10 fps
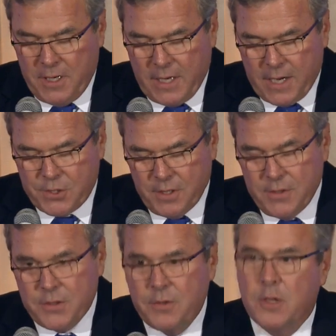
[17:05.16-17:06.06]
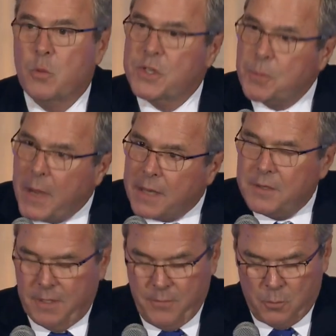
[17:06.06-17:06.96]
elections, the
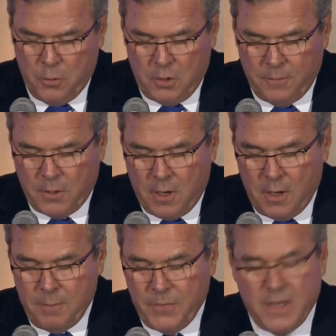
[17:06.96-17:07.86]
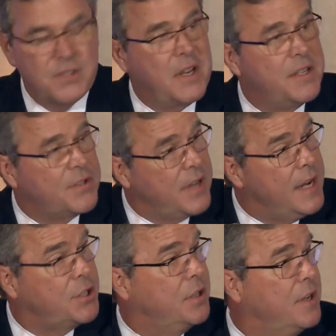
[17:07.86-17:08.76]
respect of the rule of law, the
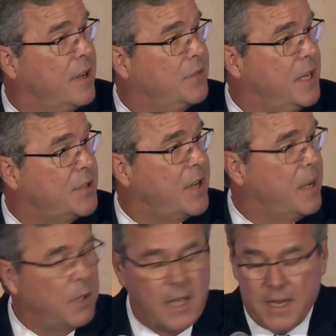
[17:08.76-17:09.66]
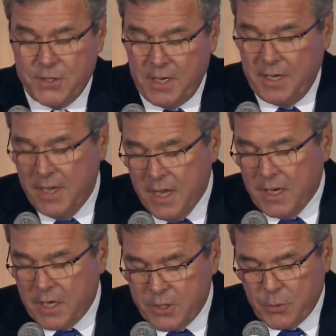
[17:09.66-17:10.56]
cessation of destabilizing
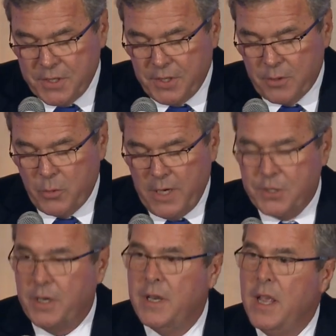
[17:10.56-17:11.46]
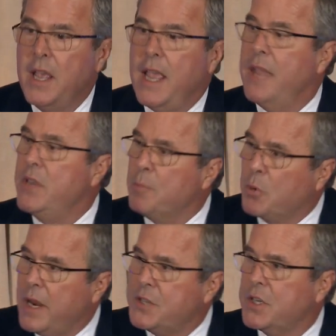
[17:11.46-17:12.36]
countries in the region, and the
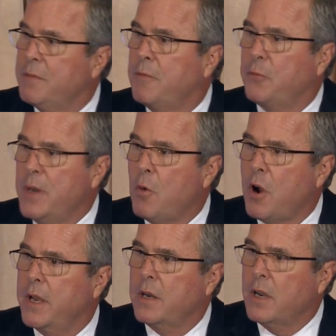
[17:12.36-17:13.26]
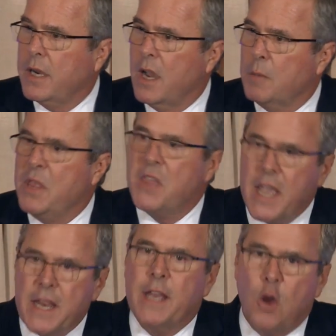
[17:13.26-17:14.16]
embrace of a free market economy.
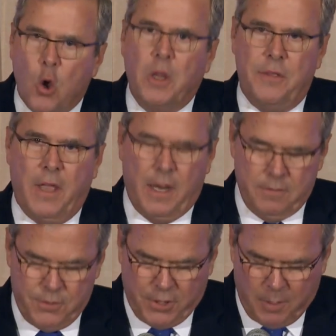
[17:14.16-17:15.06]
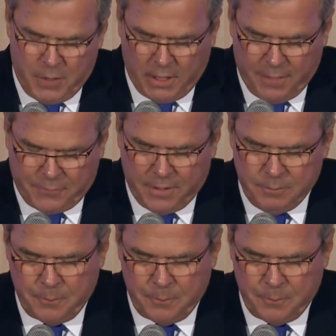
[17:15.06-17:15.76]
Then and only then should it be lifted.